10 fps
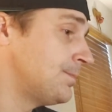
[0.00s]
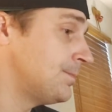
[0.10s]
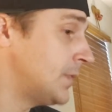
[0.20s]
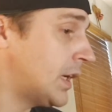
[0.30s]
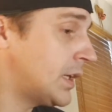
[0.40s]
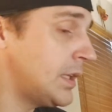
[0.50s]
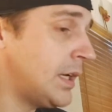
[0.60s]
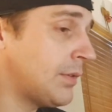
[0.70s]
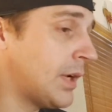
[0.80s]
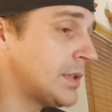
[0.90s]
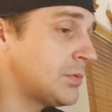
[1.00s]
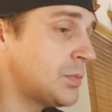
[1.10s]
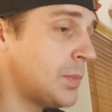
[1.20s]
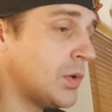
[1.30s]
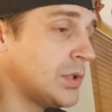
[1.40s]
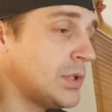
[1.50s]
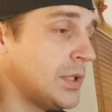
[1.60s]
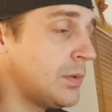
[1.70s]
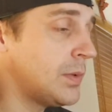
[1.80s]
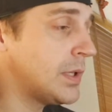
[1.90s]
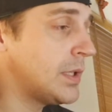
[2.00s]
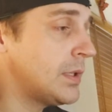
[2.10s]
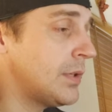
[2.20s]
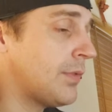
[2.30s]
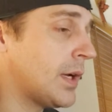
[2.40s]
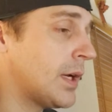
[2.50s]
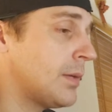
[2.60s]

luckily I've got some smoke to deal with it. If I